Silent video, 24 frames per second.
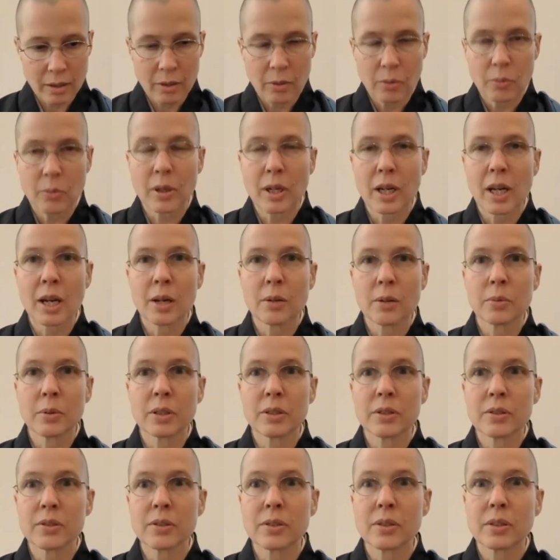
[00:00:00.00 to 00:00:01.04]
when I
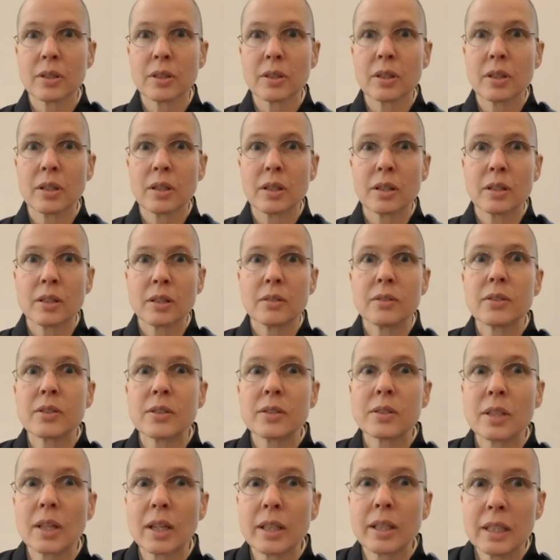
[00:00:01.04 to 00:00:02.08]
was
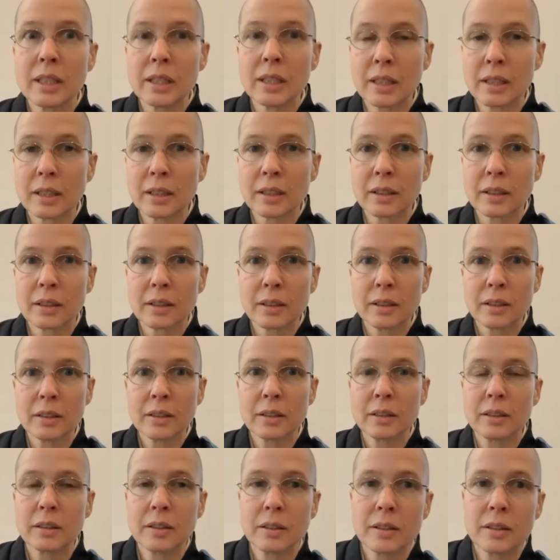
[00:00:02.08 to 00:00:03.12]
studying
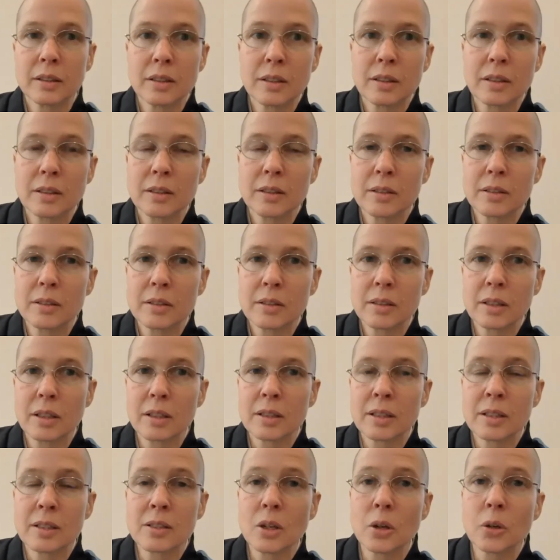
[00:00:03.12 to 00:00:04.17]

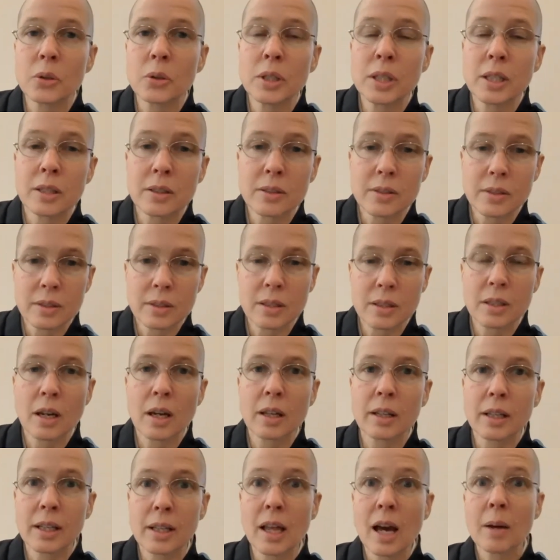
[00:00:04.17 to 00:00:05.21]
His Holiness the
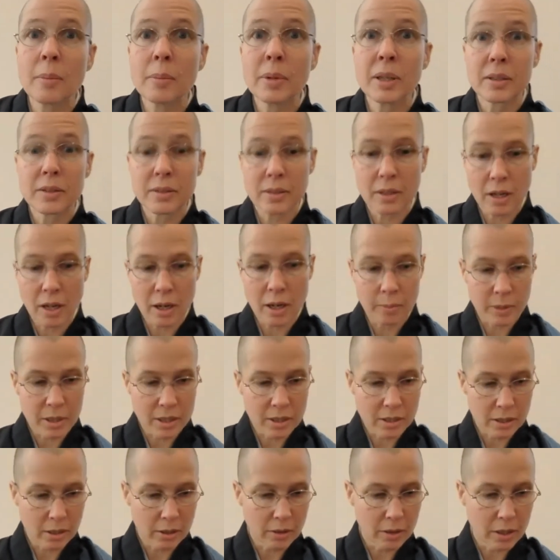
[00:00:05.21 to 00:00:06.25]
Dalai Lama's
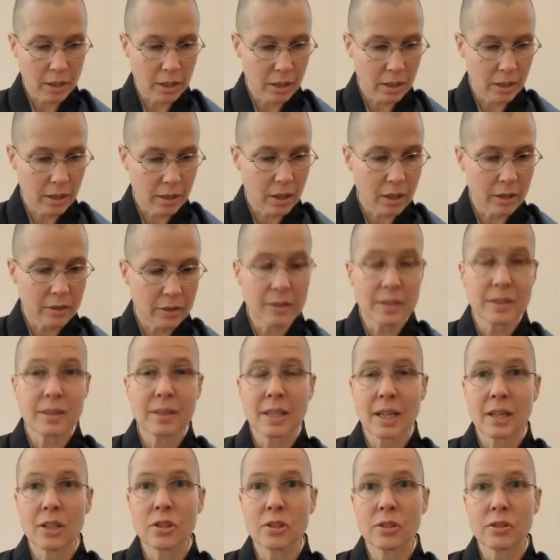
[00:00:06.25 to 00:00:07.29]
commentary on the
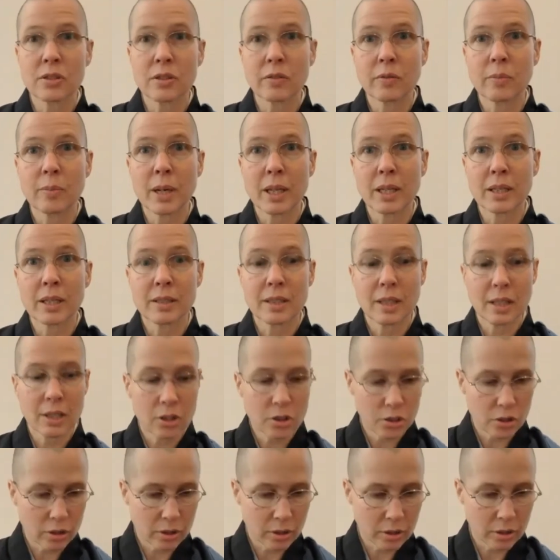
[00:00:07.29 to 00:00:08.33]
stages of
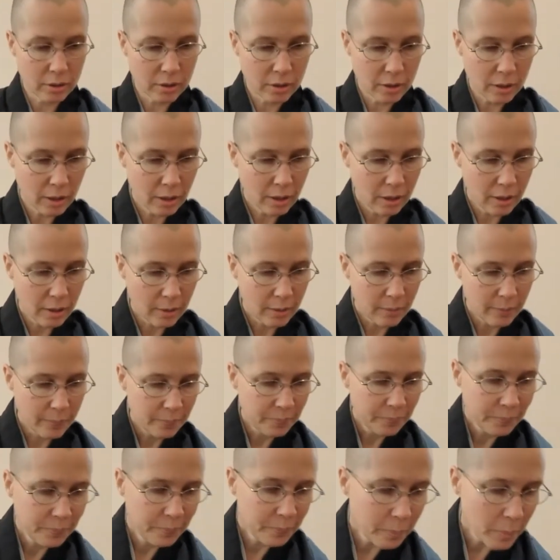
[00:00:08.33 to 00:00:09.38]
meditation
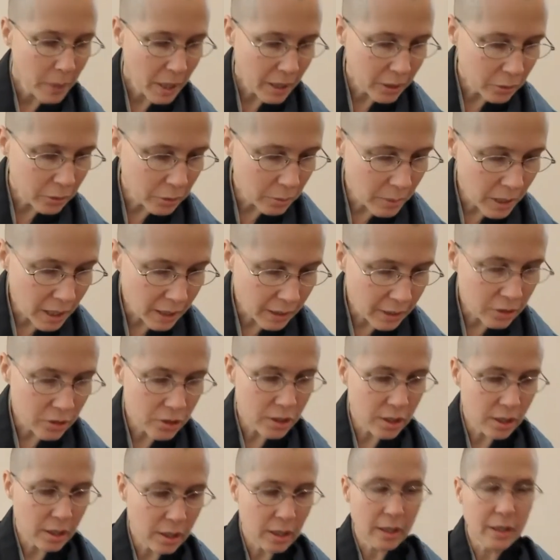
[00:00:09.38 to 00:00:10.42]
by
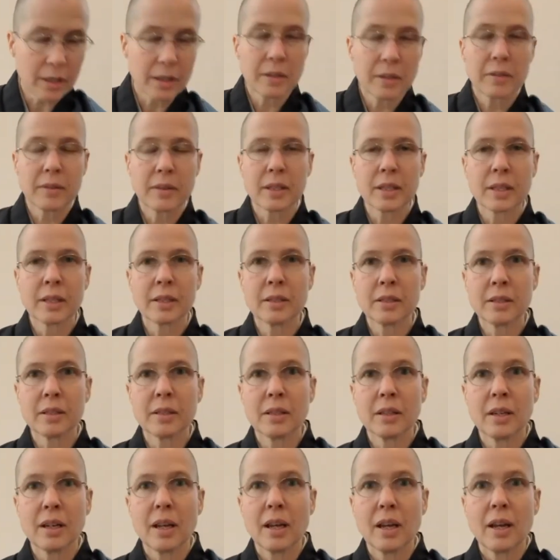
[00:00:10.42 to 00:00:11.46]
Kamalashila, then
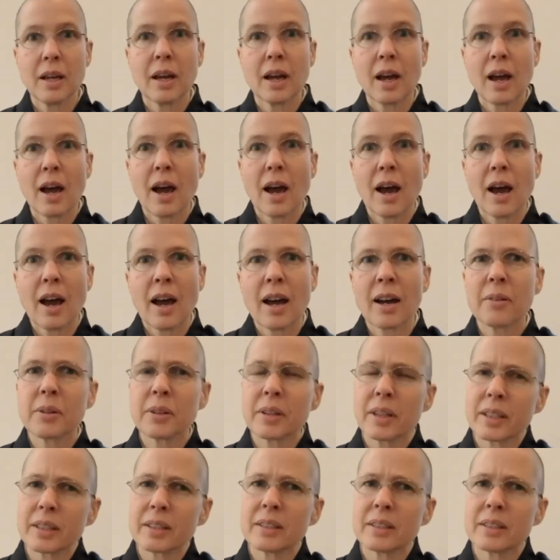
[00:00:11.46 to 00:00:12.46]
I was like,